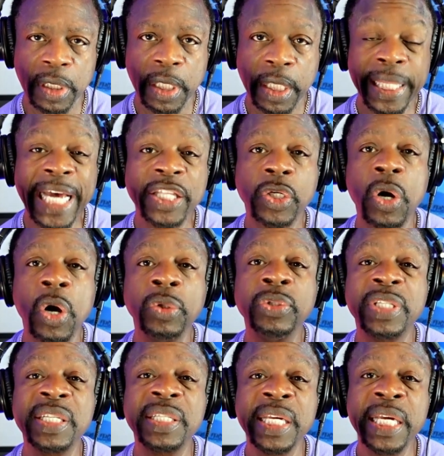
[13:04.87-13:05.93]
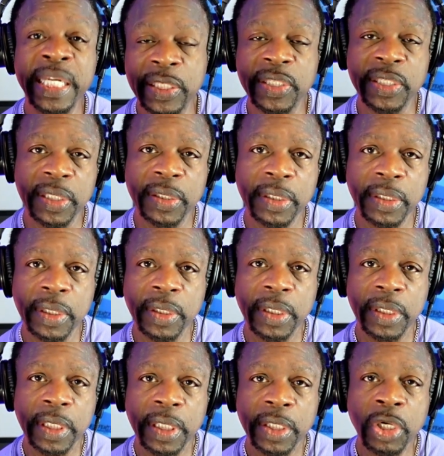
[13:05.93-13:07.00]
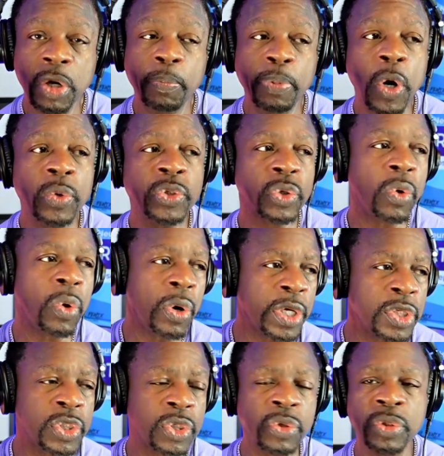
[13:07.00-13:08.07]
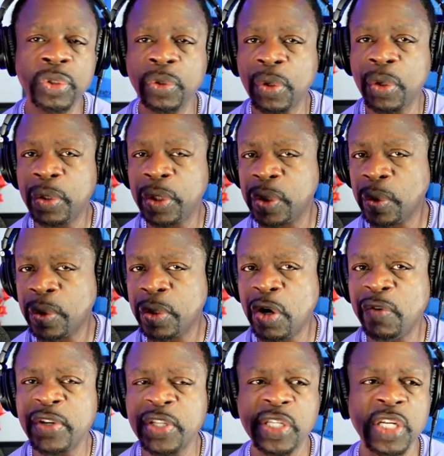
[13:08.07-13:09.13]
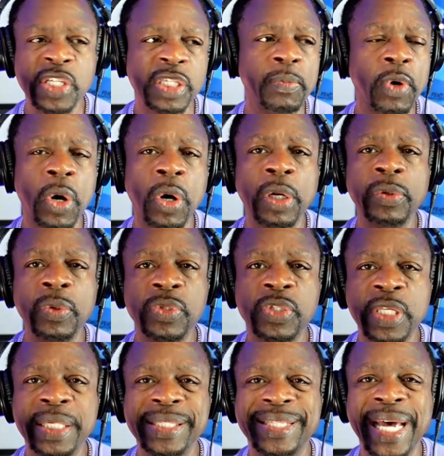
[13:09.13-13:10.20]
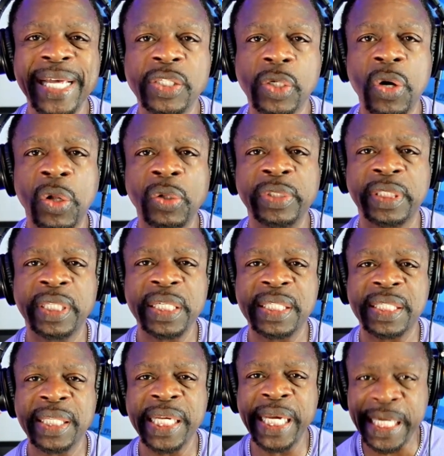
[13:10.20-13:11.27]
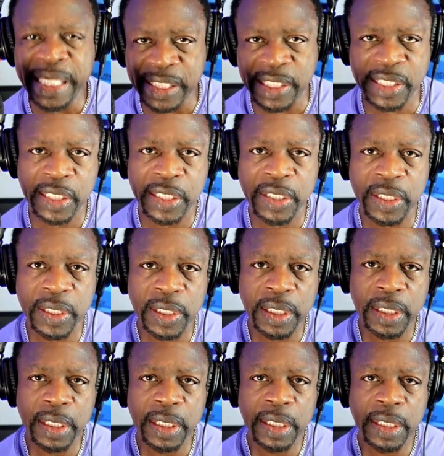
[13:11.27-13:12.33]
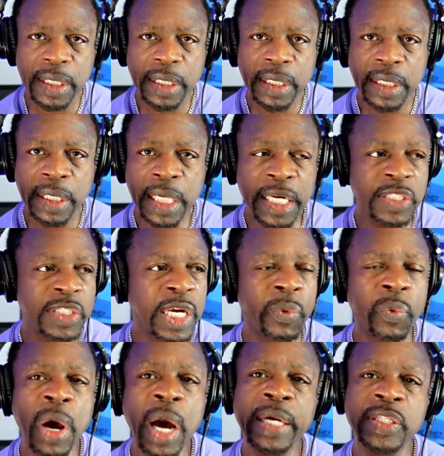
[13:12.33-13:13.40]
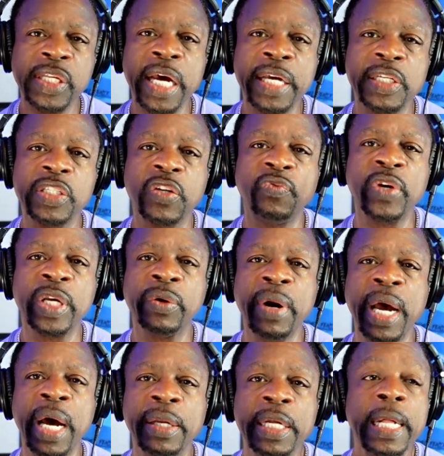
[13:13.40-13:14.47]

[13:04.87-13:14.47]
That's called disease. Your bones, your organs, your nervous system, all of those things, that's called disease. It doesn't take a rocket scientist to figure out